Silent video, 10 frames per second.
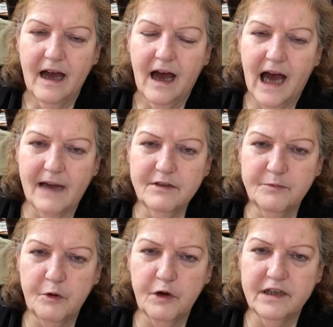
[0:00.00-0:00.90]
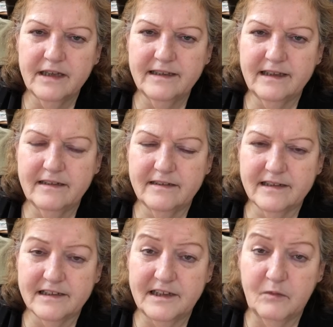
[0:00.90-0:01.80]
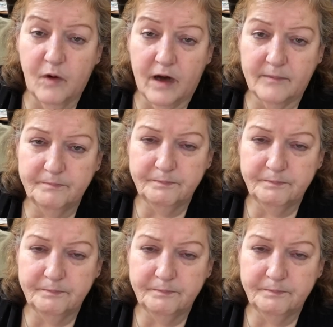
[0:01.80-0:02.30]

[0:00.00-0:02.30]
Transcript: I was born in 1961.